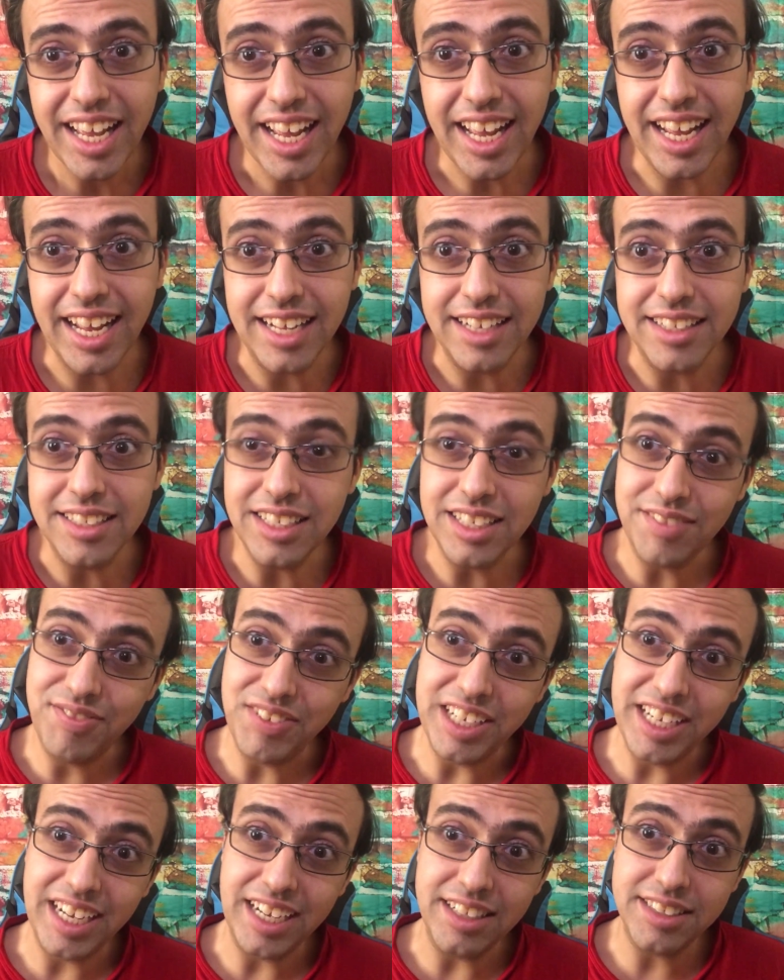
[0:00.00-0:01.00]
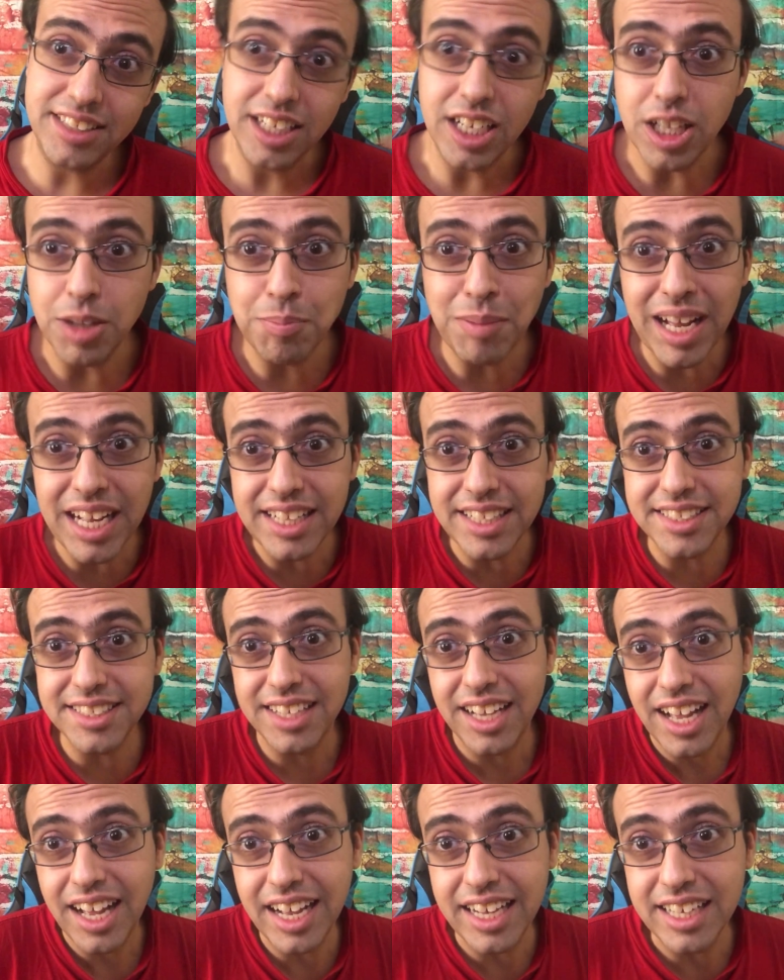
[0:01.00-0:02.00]
And if you can't tell by the
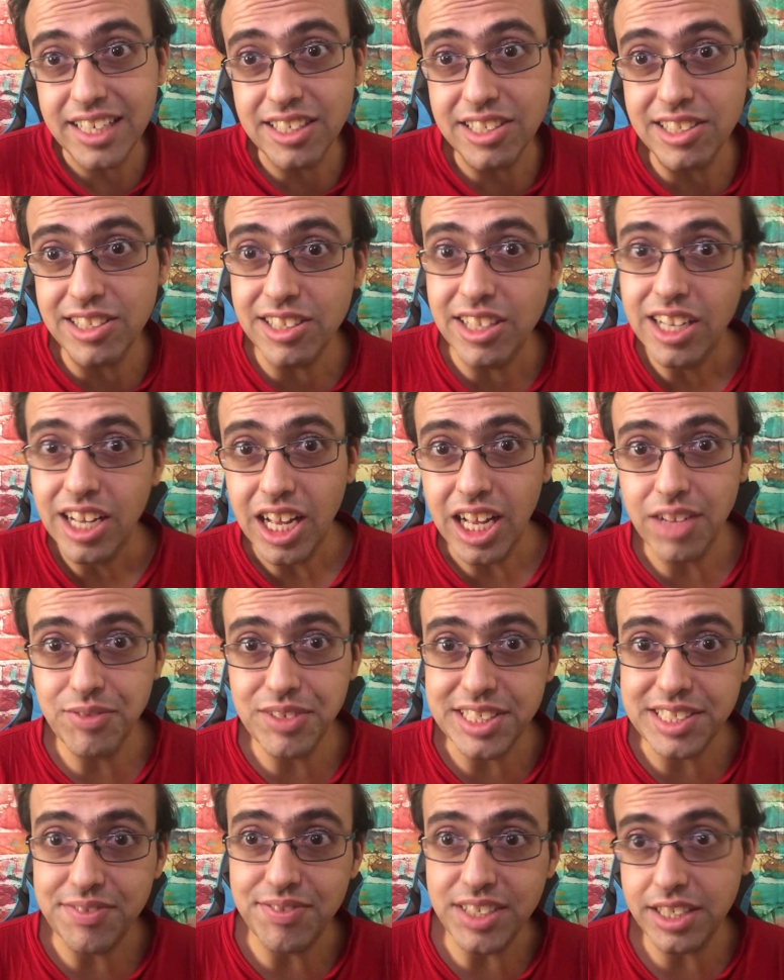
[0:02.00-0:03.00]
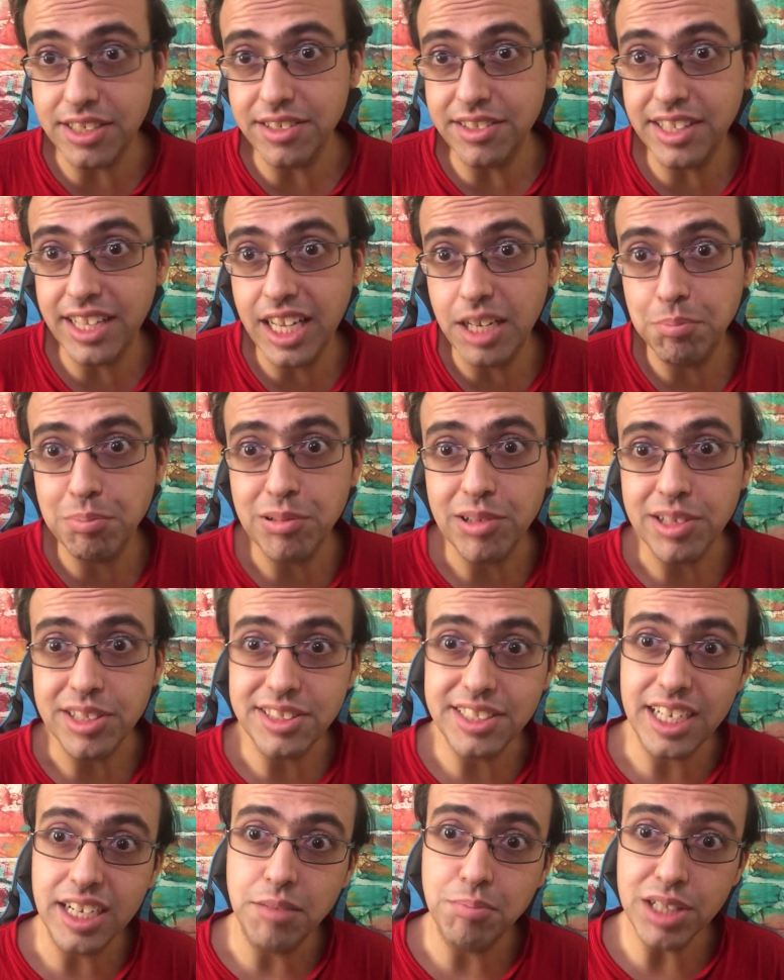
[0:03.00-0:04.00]
title of this video that I put
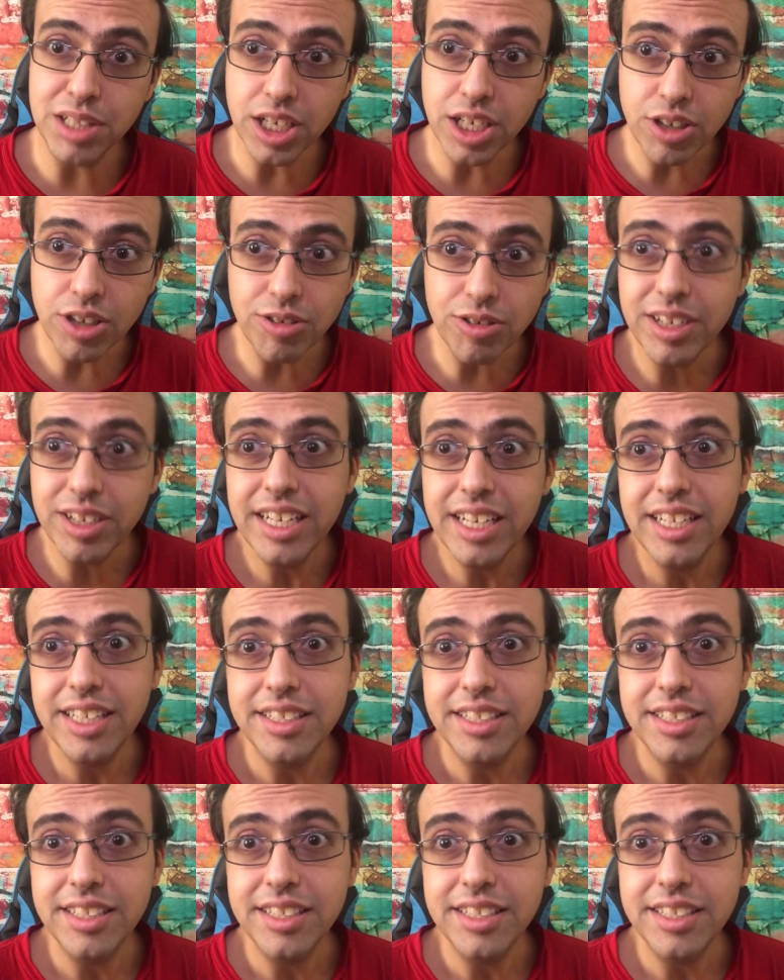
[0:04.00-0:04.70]
down below,